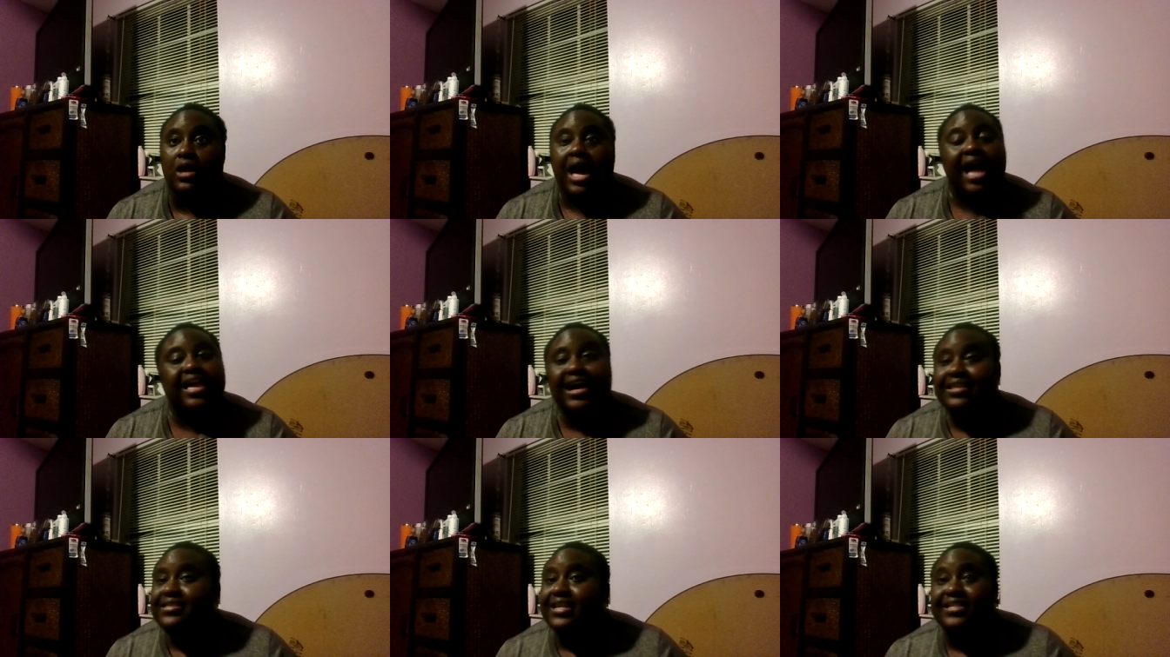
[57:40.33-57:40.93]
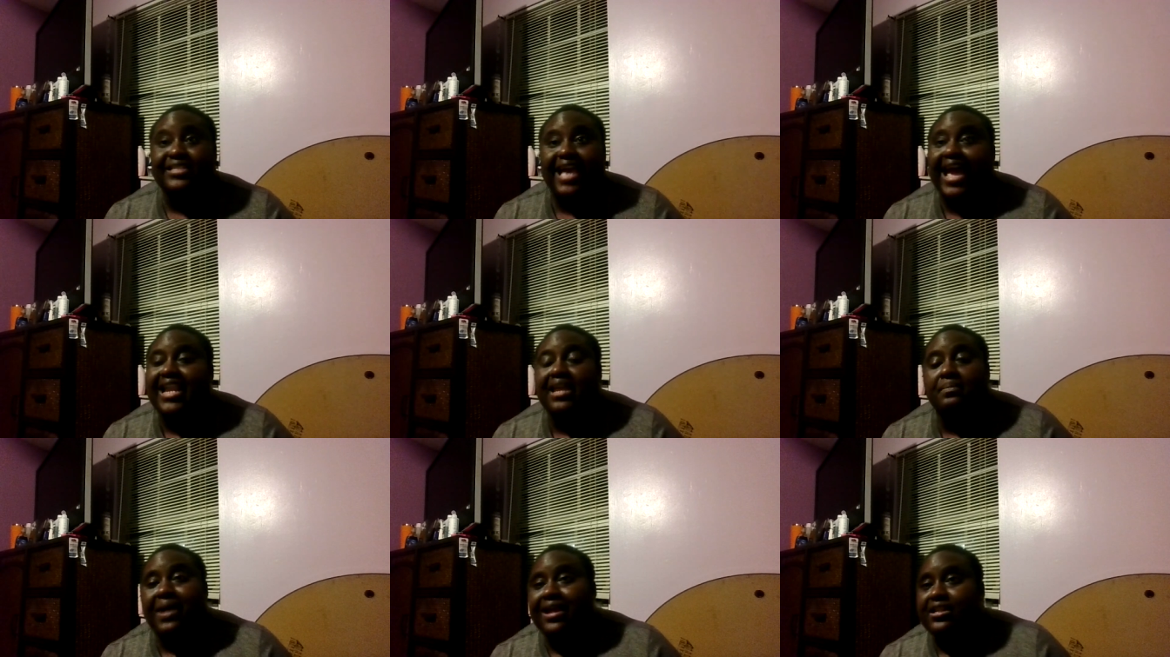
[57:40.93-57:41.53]
You think so
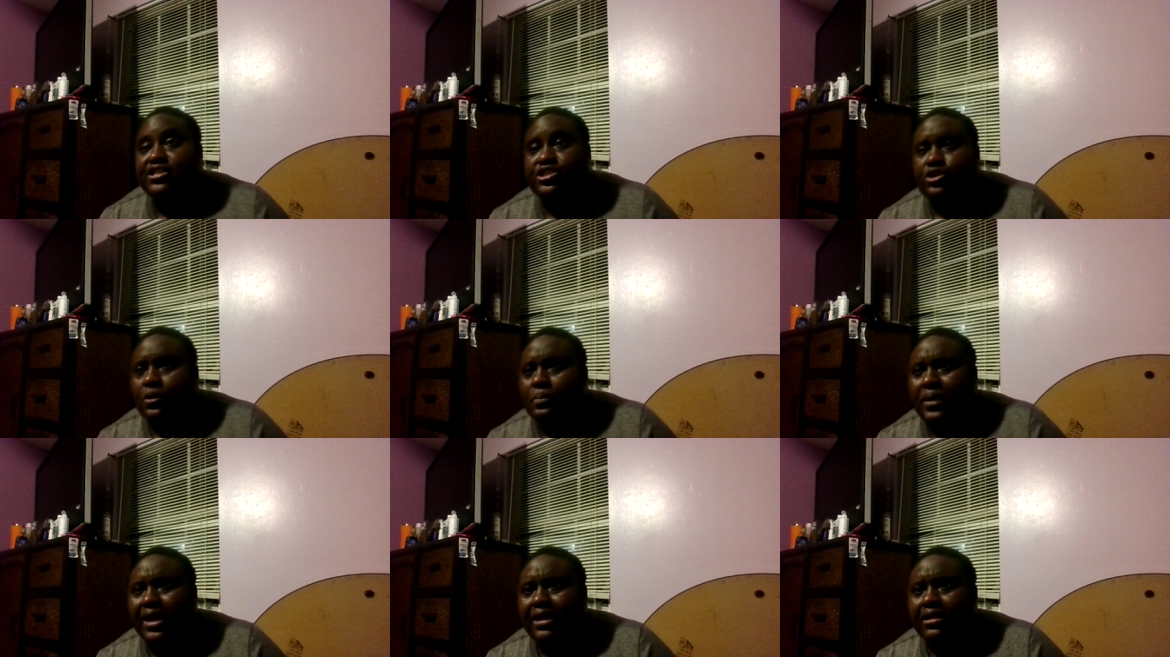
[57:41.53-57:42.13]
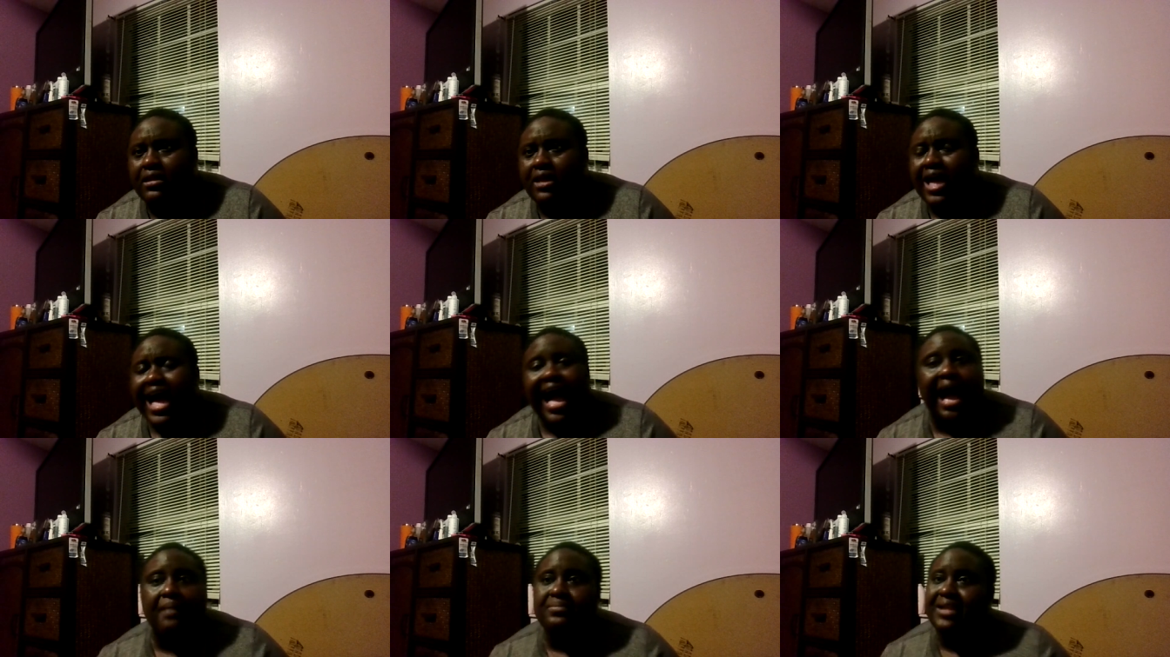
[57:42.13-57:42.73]
anybody stupid?
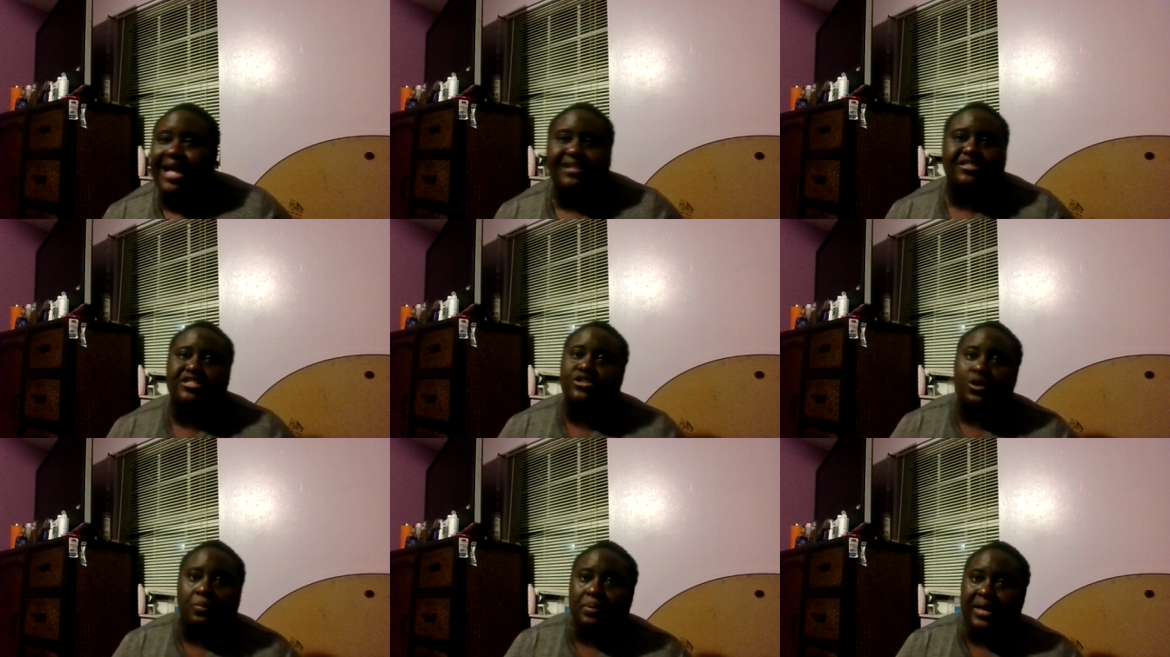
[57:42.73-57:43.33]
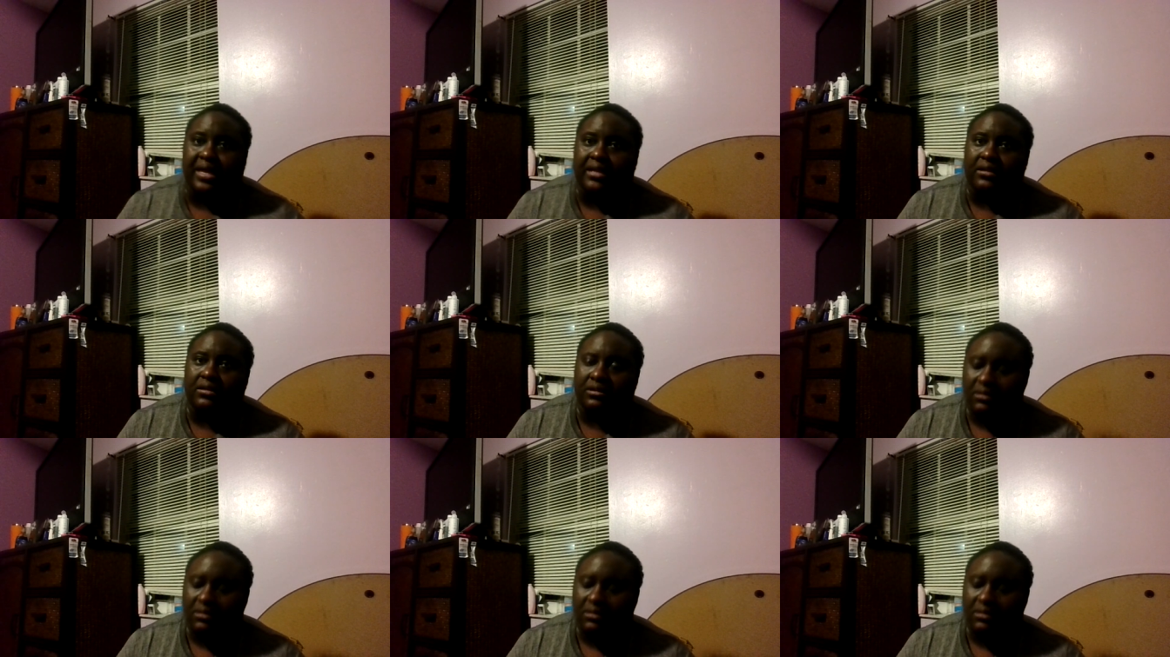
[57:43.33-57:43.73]
I'm not stupid.